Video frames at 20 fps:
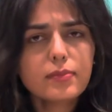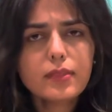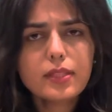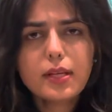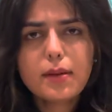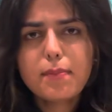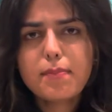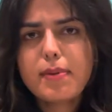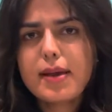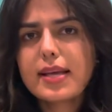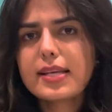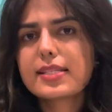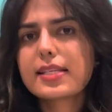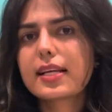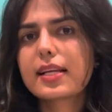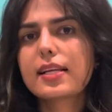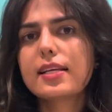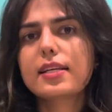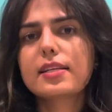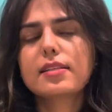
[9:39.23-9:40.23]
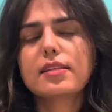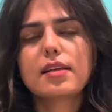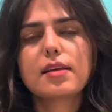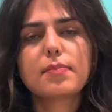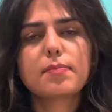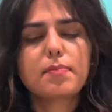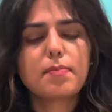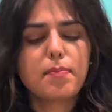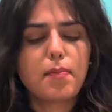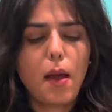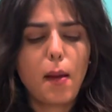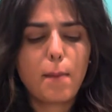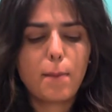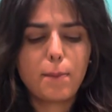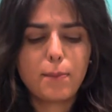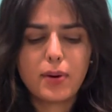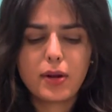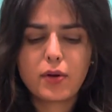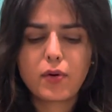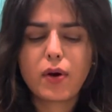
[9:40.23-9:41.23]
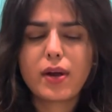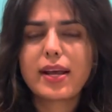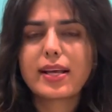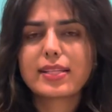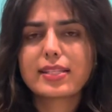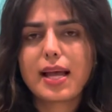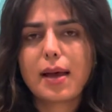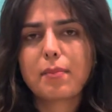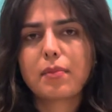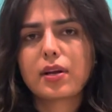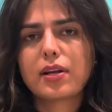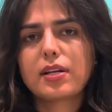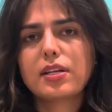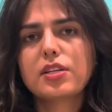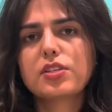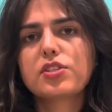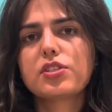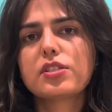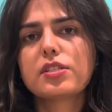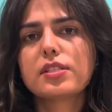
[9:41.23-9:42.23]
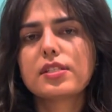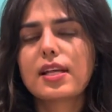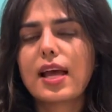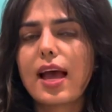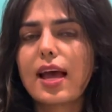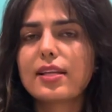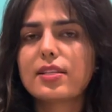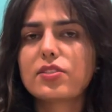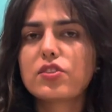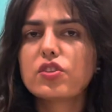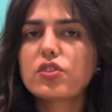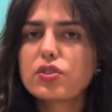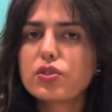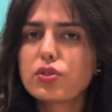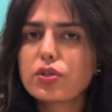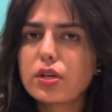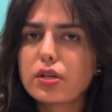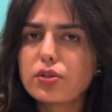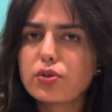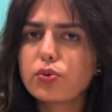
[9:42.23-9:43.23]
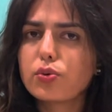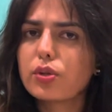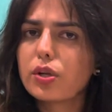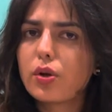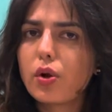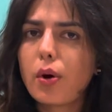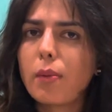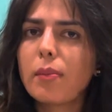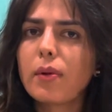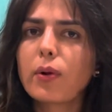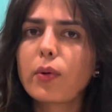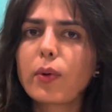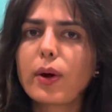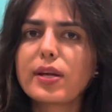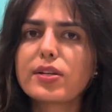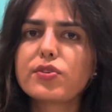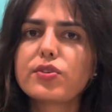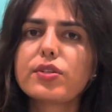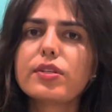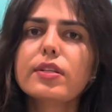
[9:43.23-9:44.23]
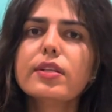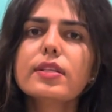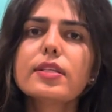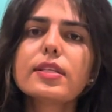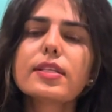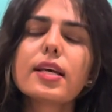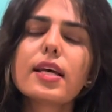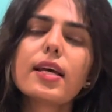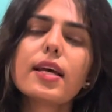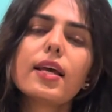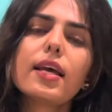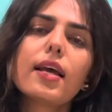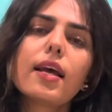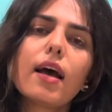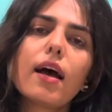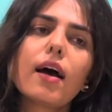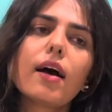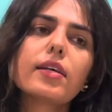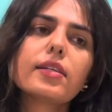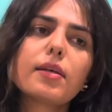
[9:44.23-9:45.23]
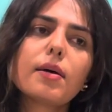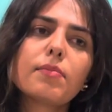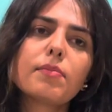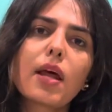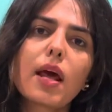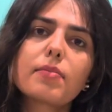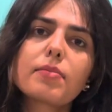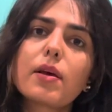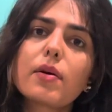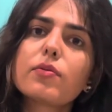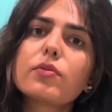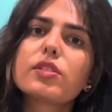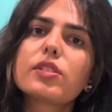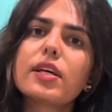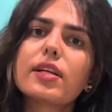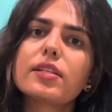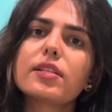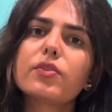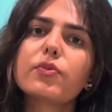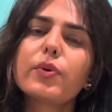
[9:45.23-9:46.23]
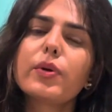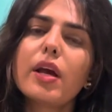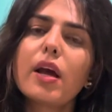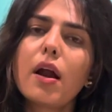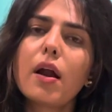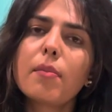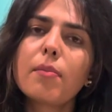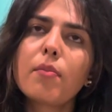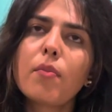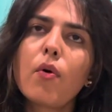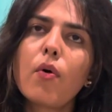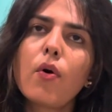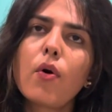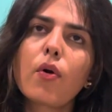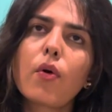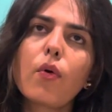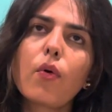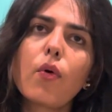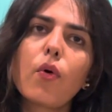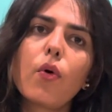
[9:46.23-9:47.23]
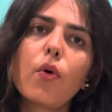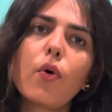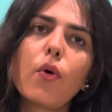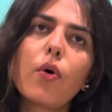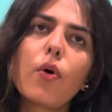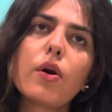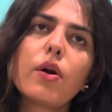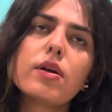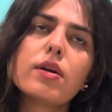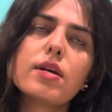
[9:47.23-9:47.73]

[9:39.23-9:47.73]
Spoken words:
basically bring on exam conditions and just do the normal questions. Sometimes I would set a 3-hour mock or